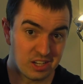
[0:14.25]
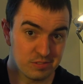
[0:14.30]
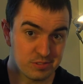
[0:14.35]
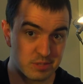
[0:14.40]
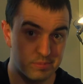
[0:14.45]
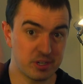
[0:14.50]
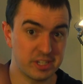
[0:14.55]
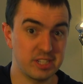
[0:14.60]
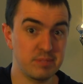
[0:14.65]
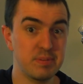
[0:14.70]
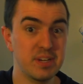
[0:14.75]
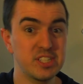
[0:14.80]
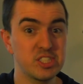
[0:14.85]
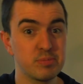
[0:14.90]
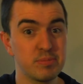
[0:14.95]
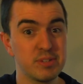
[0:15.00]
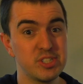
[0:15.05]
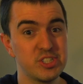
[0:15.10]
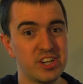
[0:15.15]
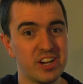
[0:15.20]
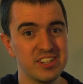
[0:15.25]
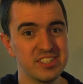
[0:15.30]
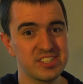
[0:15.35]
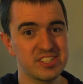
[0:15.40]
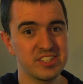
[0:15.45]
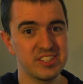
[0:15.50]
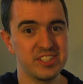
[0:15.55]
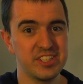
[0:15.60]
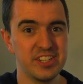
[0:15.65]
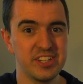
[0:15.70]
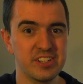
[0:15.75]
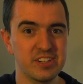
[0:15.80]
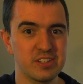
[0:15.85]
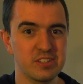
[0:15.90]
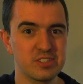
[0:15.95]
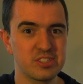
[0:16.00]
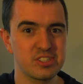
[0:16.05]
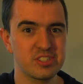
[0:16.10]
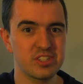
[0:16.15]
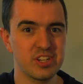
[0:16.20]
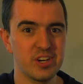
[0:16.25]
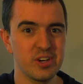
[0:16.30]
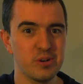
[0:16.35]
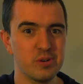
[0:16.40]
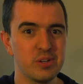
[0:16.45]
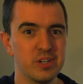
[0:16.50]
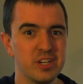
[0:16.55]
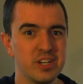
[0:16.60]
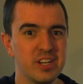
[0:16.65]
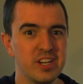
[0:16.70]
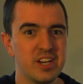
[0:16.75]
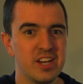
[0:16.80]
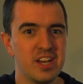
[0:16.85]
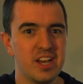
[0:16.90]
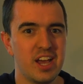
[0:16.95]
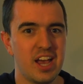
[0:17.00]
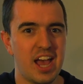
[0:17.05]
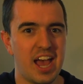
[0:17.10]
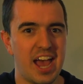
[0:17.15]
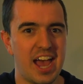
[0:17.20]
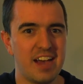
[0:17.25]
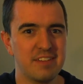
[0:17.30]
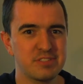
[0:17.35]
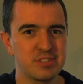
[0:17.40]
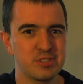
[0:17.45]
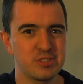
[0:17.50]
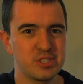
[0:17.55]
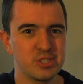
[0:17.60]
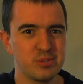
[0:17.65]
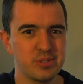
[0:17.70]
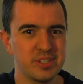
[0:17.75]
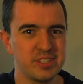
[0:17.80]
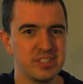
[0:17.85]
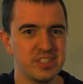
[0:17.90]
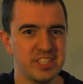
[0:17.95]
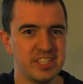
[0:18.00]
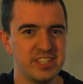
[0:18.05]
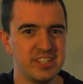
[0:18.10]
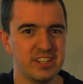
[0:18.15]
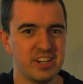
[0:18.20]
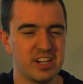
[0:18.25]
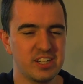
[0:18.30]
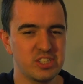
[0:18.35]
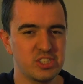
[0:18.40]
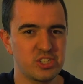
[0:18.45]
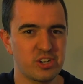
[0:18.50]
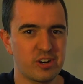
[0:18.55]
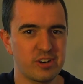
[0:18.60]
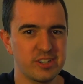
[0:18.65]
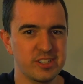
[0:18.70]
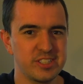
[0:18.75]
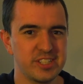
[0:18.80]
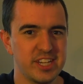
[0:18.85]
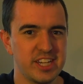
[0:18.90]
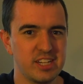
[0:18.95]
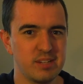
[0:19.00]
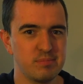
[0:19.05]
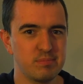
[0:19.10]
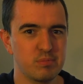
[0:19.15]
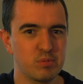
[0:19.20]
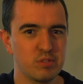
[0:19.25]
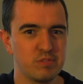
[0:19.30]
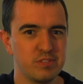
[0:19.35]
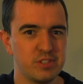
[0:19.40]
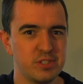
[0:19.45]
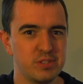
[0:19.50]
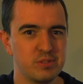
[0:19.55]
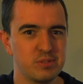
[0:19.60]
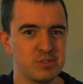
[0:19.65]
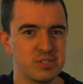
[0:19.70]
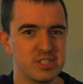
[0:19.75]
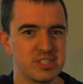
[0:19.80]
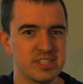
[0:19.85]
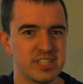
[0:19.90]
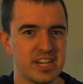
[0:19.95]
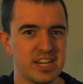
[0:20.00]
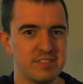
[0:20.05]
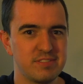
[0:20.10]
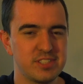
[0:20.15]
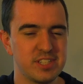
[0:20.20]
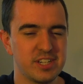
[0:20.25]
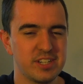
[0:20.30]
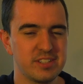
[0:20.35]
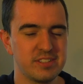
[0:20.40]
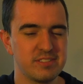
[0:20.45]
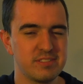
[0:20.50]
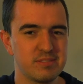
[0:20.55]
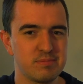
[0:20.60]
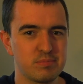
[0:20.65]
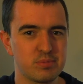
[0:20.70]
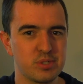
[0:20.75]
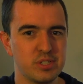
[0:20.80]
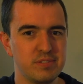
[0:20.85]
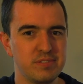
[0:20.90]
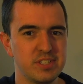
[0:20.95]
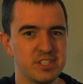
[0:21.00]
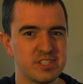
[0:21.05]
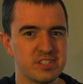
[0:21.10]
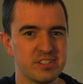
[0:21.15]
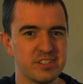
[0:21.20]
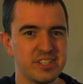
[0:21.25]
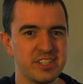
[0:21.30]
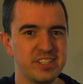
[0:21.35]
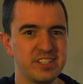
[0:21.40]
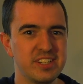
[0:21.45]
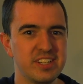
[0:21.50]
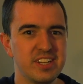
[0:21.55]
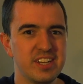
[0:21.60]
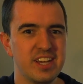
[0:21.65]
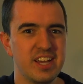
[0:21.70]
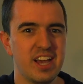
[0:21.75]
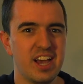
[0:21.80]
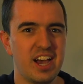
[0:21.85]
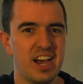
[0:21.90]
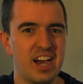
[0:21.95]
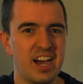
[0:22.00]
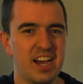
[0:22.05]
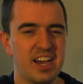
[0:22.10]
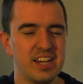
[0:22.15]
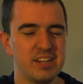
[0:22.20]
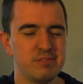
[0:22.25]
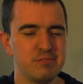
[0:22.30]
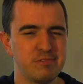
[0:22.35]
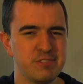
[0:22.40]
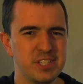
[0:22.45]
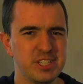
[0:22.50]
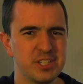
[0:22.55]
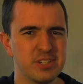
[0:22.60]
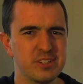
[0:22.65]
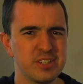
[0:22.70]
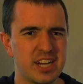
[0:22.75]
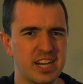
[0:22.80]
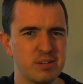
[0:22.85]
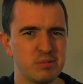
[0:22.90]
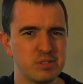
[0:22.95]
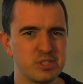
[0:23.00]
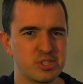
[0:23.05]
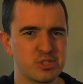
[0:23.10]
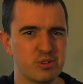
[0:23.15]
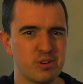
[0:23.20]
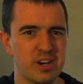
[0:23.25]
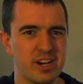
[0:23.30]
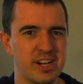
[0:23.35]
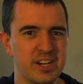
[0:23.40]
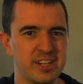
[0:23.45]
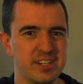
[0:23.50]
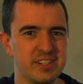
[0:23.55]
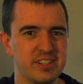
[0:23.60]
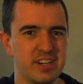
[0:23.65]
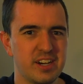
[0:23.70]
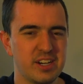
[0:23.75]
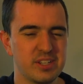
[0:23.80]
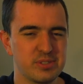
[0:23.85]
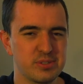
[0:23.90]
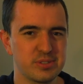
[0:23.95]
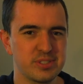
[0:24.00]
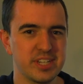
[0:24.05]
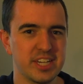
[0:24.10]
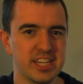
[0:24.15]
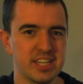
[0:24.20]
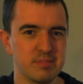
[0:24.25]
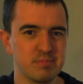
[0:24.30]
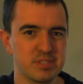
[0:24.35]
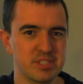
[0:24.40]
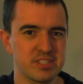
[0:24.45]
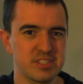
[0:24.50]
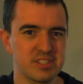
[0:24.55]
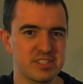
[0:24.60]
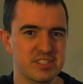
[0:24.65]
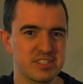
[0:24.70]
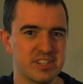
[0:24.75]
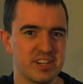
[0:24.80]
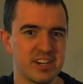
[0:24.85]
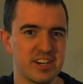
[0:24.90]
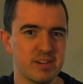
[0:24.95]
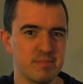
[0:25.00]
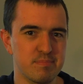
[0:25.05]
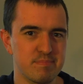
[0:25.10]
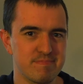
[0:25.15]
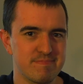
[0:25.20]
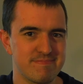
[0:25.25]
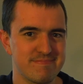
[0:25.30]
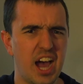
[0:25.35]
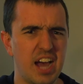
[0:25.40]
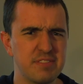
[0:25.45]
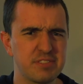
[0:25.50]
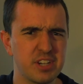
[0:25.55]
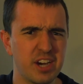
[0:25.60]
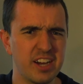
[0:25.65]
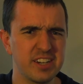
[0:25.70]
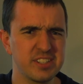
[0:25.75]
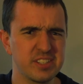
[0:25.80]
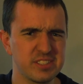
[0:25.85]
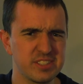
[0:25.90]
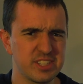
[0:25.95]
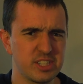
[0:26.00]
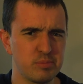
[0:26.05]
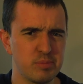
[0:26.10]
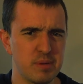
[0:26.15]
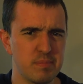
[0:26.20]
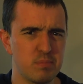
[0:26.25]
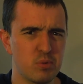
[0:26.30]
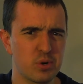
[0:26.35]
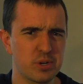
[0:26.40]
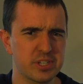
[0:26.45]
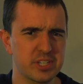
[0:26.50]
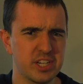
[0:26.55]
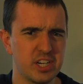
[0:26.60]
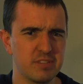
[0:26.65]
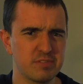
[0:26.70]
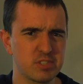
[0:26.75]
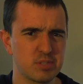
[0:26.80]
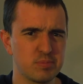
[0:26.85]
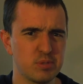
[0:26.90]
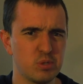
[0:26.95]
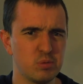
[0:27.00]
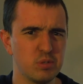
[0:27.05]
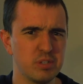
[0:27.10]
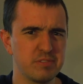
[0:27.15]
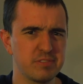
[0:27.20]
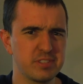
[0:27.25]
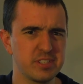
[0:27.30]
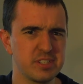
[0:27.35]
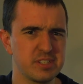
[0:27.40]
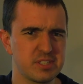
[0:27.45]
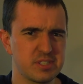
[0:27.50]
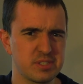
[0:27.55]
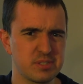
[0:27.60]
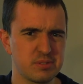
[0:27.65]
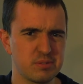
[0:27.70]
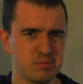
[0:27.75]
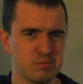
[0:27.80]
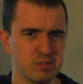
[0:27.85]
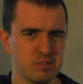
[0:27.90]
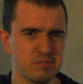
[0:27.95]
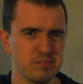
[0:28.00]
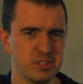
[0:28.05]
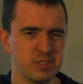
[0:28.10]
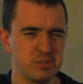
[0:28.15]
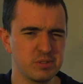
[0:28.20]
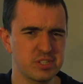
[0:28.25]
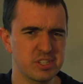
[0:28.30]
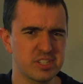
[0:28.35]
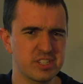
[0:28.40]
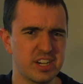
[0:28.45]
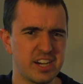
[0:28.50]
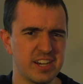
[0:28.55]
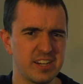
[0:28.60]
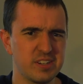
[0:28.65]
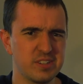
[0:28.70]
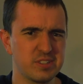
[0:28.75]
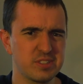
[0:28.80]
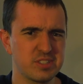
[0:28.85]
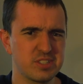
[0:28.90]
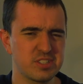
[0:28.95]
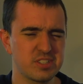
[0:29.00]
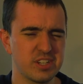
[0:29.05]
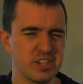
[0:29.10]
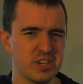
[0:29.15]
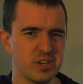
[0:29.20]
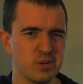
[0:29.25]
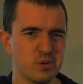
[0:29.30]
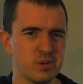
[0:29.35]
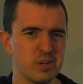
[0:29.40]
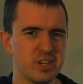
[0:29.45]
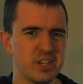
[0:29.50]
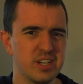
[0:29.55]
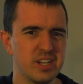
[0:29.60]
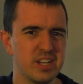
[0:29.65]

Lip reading: everybody, Benjamin Johnston here. So, after doing the Uncharted game reviews that I've done previously, I figured I would try other games this time. I've gotten a little bit more comfortable with this review style, so